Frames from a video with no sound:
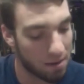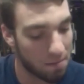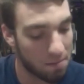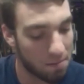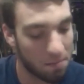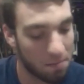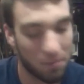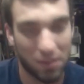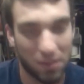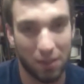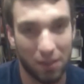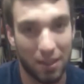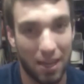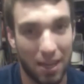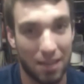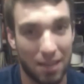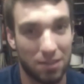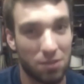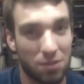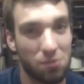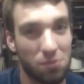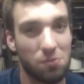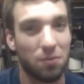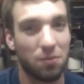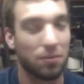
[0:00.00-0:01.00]
So yeah,
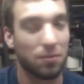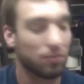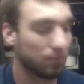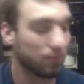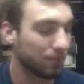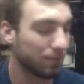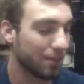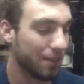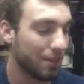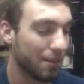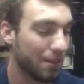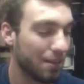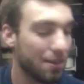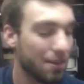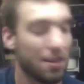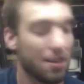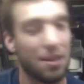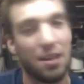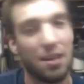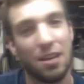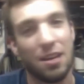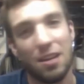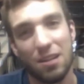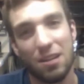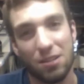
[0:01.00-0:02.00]
don't
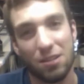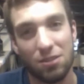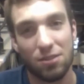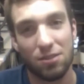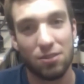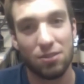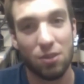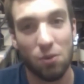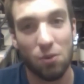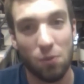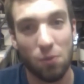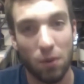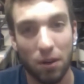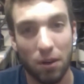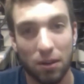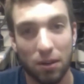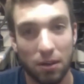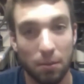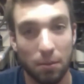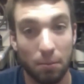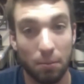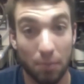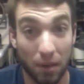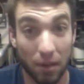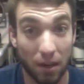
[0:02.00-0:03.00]
work your
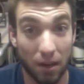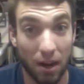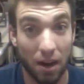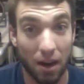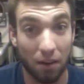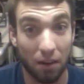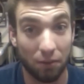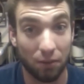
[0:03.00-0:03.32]
butt off